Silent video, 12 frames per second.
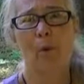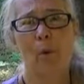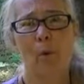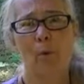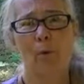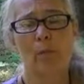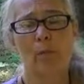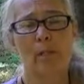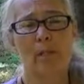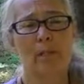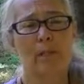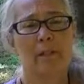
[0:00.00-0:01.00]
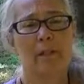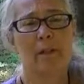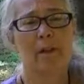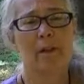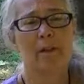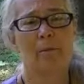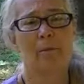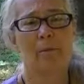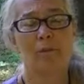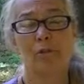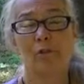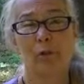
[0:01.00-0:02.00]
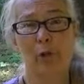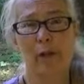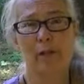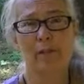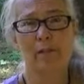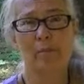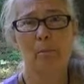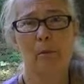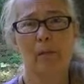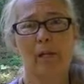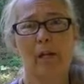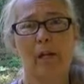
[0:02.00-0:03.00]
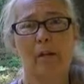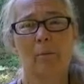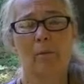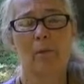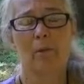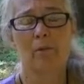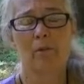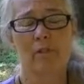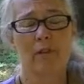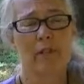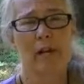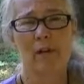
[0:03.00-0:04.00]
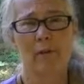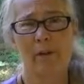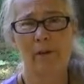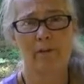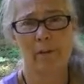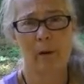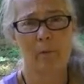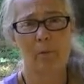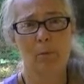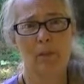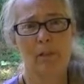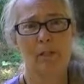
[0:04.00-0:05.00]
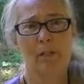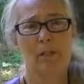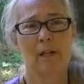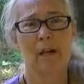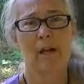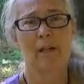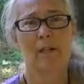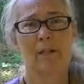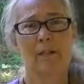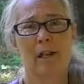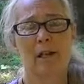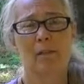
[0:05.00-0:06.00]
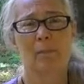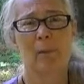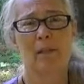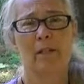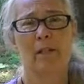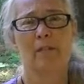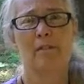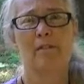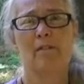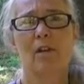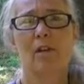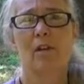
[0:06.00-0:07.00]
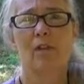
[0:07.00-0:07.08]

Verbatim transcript: own, and uh, which is great, but personally, I don't have time to be adding that to my list.